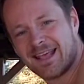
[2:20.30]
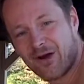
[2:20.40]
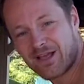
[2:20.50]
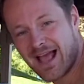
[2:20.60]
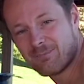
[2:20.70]

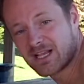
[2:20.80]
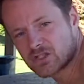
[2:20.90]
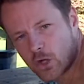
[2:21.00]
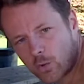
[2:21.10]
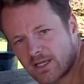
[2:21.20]
Okay,
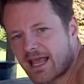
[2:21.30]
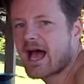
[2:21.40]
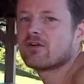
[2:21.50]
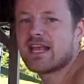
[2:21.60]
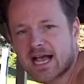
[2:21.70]
because going
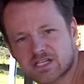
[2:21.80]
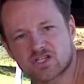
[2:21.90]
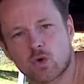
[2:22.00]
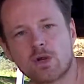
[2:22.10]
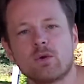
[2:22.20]
down, yes,
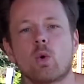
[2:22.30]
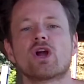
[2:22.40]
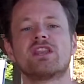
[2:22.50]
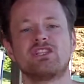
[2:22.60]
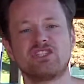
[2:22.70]
is going to
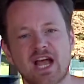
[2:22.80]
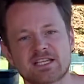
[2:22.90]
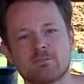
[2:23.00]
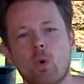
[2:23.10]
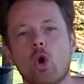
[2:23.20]
work the
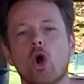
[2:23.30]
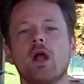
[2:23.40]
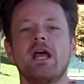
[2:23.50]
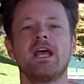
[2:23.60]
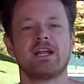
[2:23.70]
chest more,
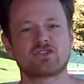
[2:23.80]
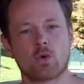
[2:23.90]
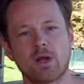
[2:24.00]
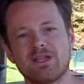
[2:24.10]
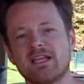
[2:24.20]
it's
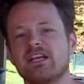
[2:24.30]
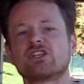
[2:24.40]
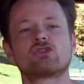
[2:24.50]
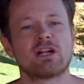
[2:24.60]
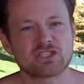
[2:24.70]
going to
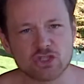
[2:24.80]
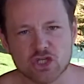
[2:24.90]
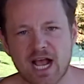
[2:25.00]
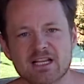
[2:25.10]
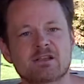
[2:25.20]
stretch the
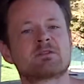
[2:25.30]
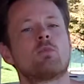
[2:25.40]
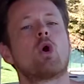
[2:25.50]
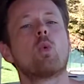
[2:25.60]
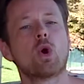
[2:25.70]
triceps
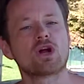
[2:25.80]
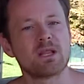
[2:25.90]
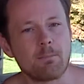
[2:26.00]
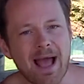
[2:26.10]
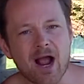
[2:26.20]
more and work
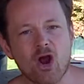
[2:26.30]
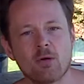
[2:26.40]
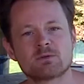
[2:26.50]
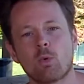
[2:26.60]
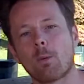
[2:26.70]
the back
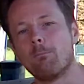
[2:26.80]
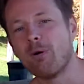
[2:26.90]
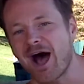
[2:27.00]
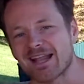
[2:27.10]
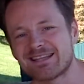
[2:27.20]
arms more,
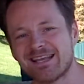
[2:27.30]
but